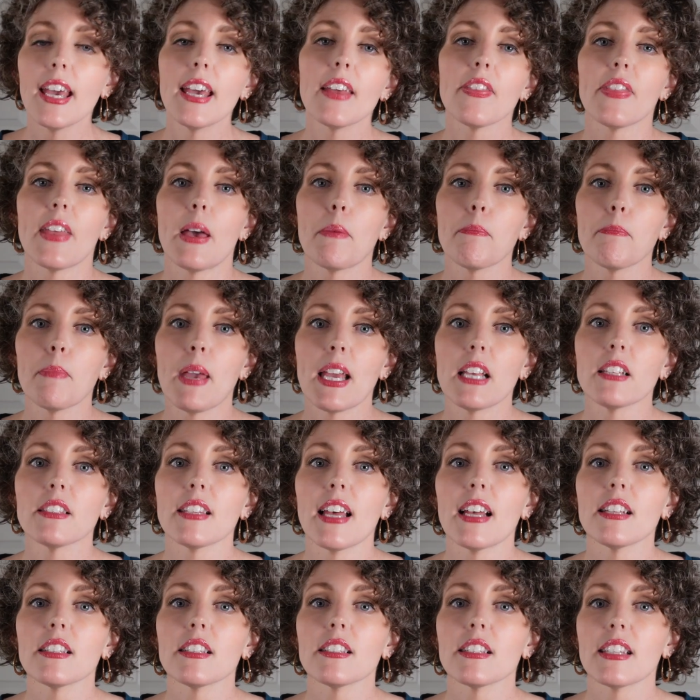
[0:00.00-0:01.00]
that makes
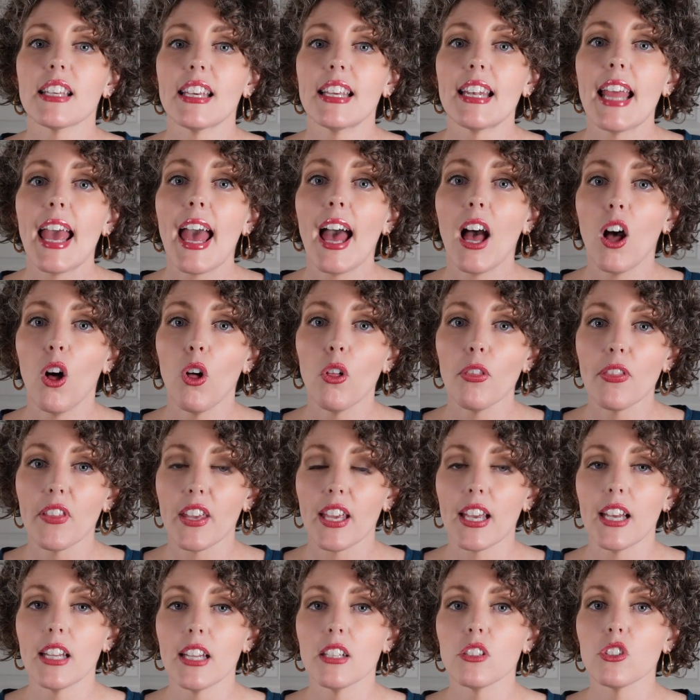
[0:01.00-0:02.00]
that skin
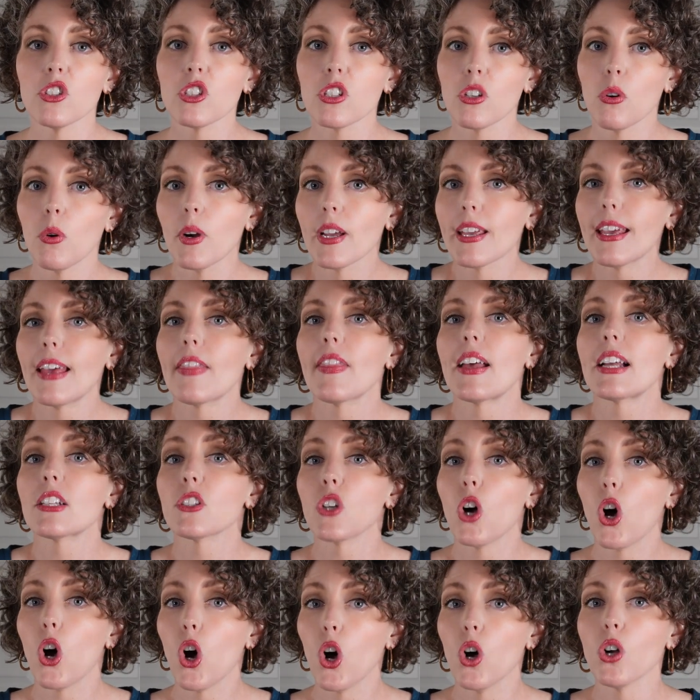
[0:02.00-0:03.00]
healthy. And so again, that's
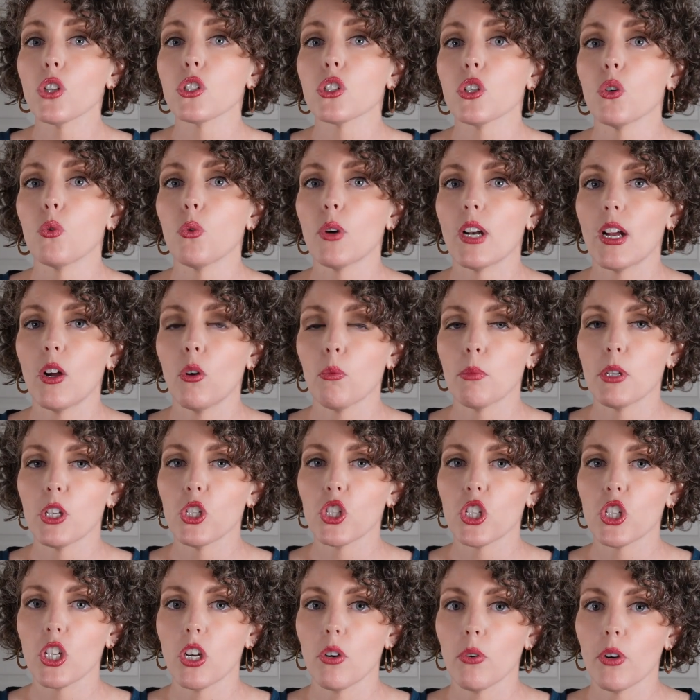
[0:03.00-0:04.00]
also what I'll be
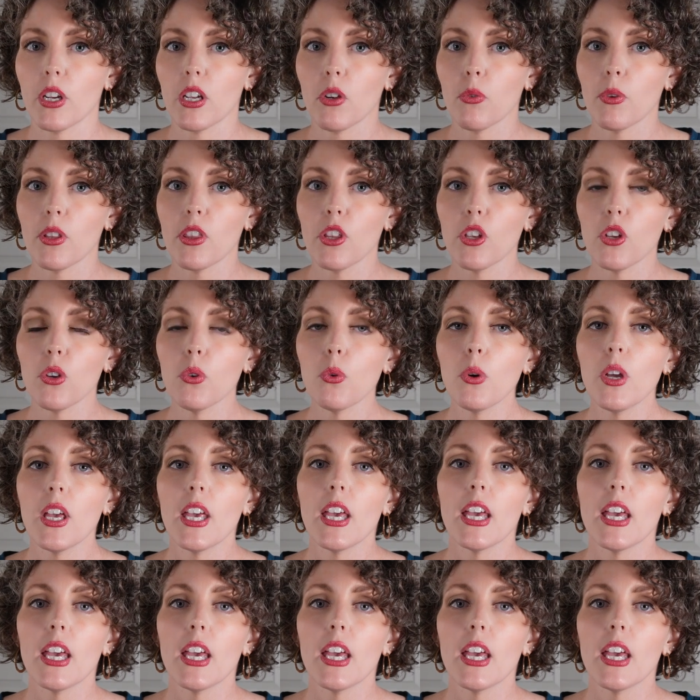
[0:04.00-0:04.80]
sharing with you